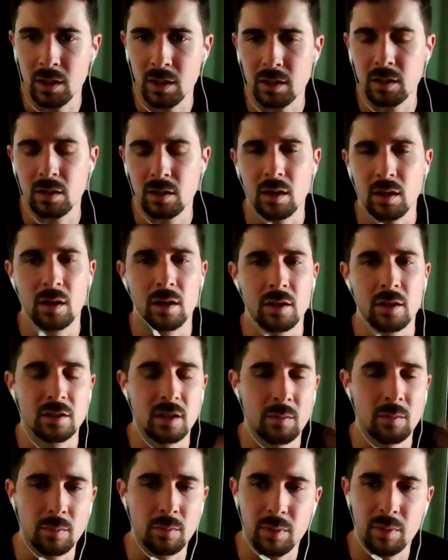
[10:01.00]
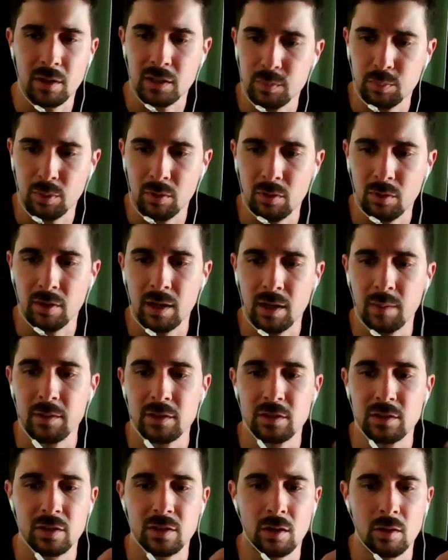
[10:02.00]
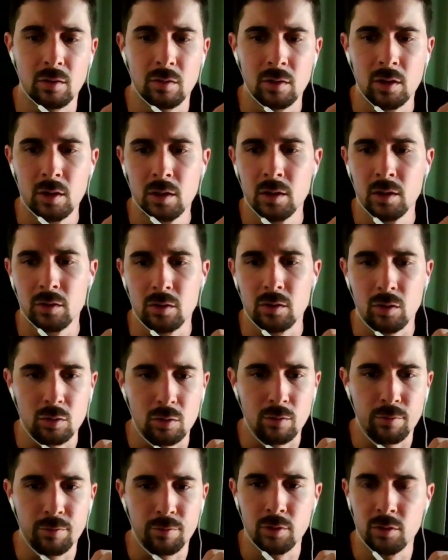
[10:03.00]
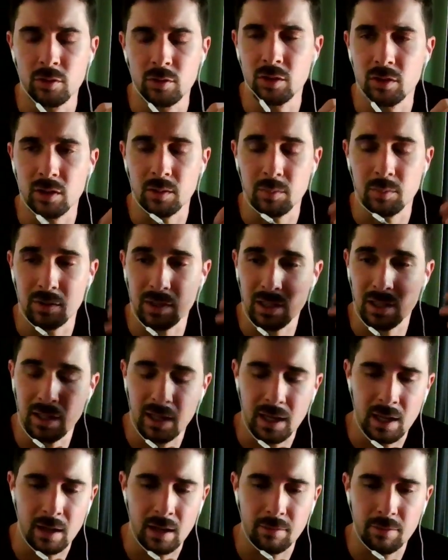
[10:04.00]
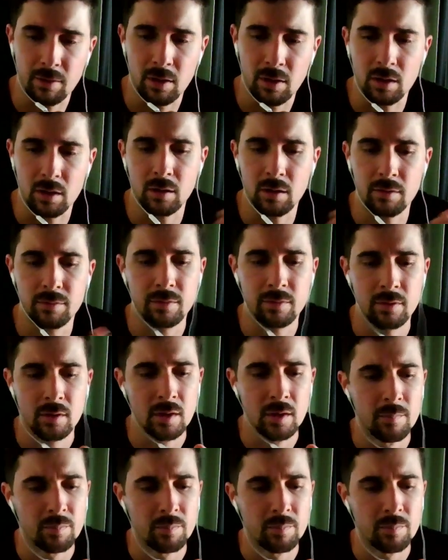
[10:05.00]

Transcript: WIC, our double bucks program. And so local food, you're able to get half off.